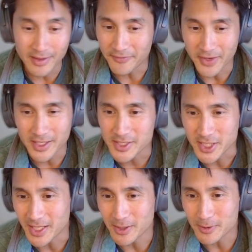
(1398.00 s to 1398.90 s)
the affiliates
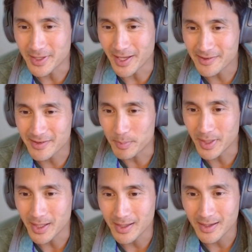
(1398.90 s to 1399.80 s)
channel tends to
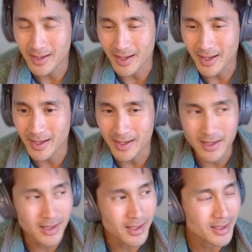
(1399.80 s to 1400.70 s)
be
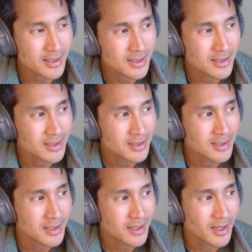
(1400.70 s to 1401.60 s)
a
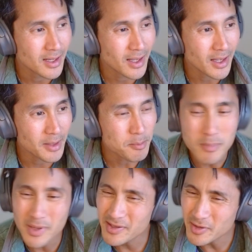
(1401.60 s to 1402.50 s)

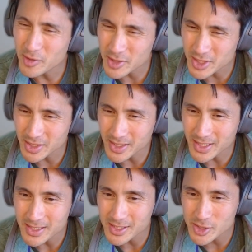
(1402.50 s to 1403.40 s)
misunderstood
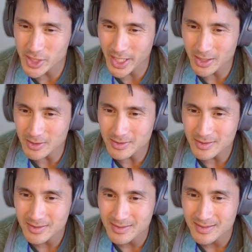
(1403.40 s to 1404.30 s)
channel.
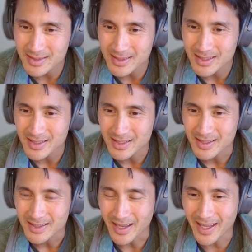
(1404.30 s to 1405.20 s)

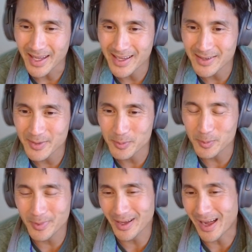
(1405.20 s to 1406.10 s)

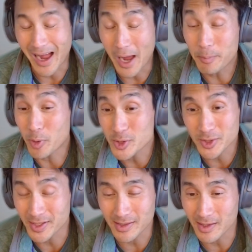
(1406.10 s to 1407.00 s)
And I
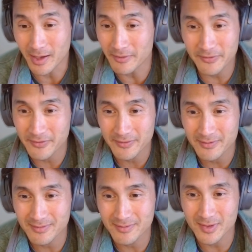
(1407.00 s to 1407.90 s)
personally love
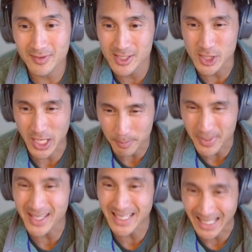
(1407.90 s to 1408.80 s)

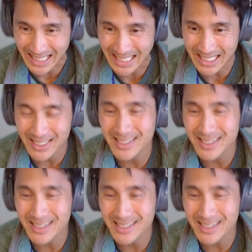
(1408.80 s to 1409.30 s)
championing